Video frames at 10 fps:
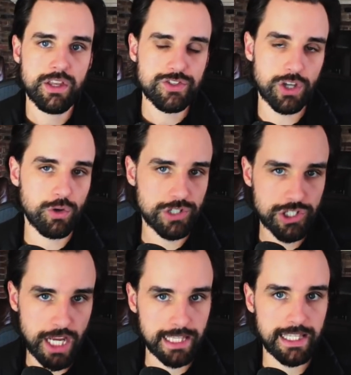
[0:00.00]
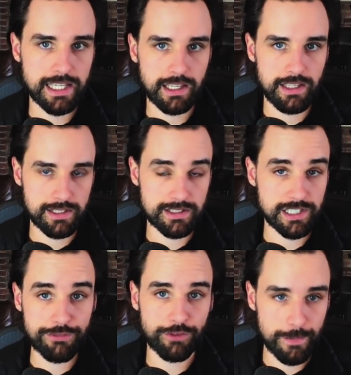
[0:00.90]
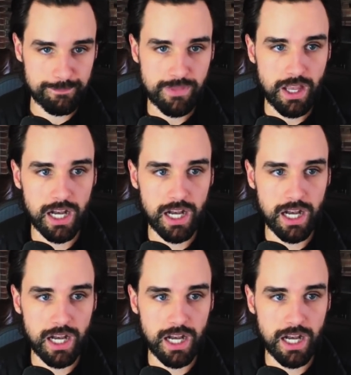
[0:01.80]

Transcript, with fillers: So Chainlink is different.